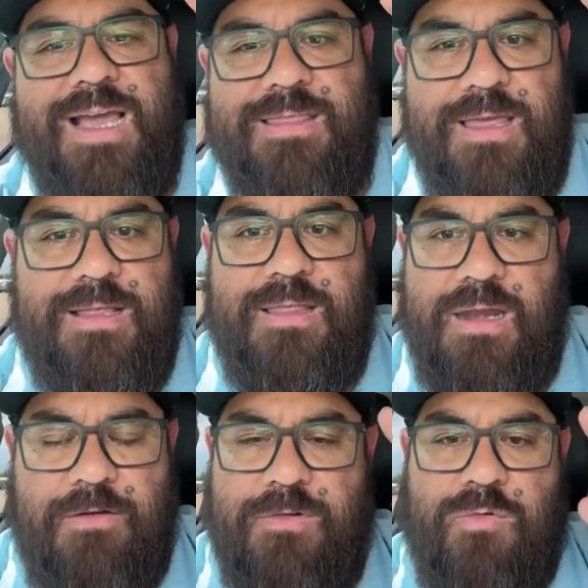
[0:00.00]
thing that
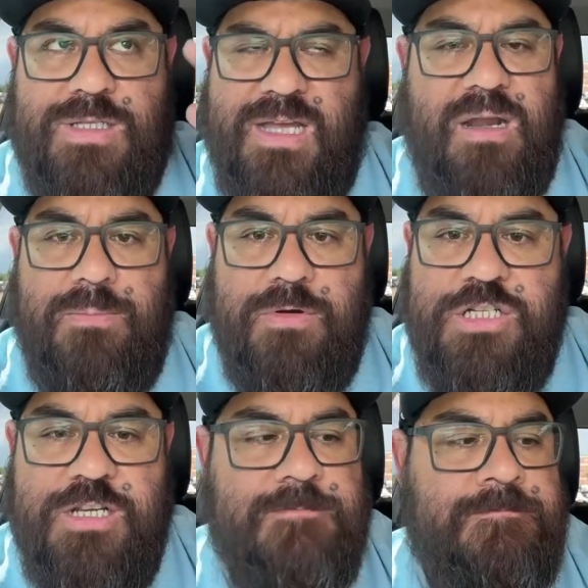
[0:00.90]
everyone's kind of
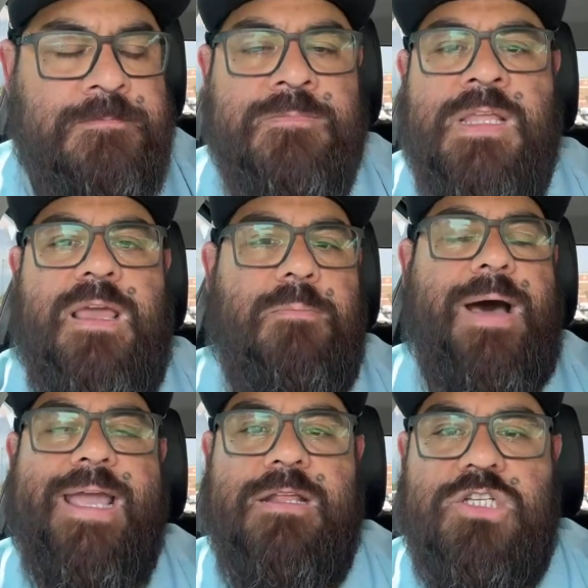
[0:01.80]
pushing. And
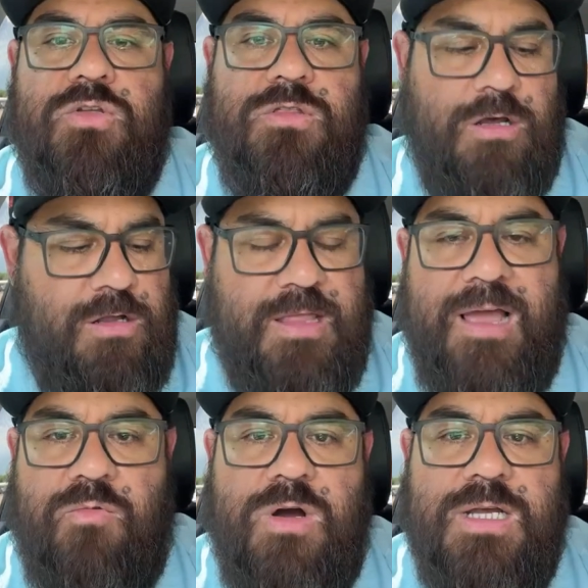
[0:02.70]
my initial thought on
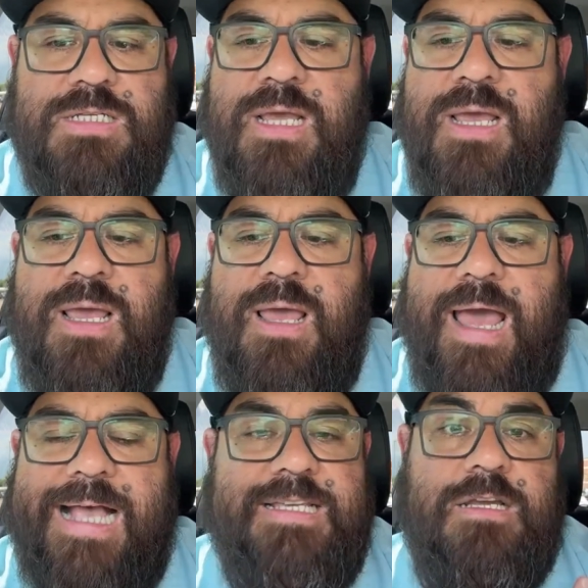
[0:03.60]
that was,
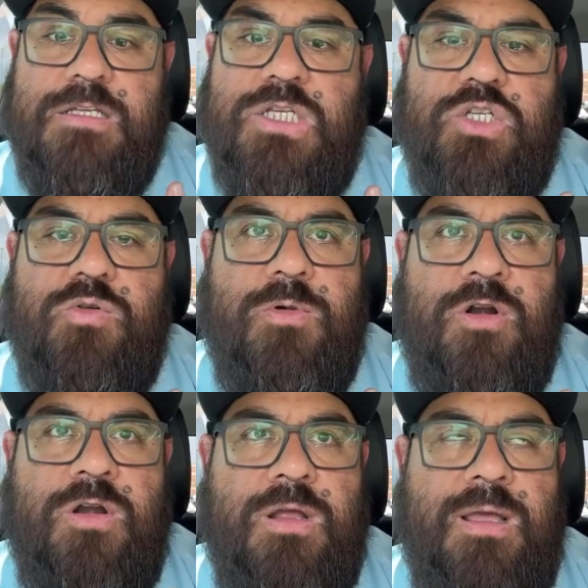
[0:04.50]
as a consumer,